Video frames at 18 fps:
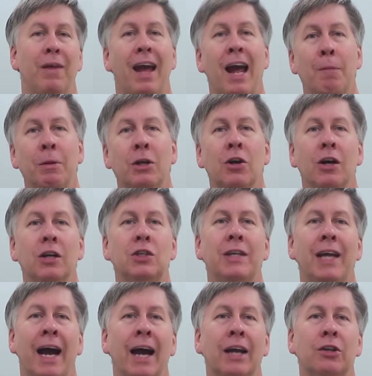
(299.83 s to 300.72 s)
and because
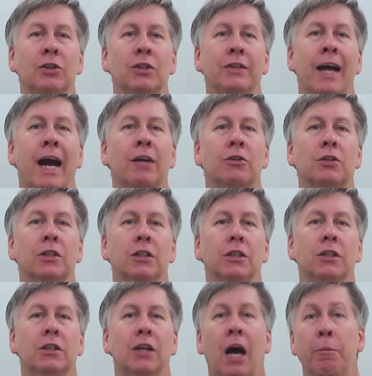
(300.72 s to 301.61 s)
the actors and
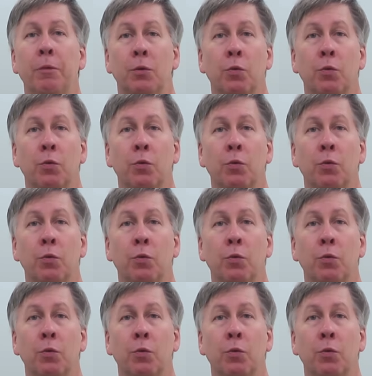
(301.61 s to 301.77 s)
actresses I'll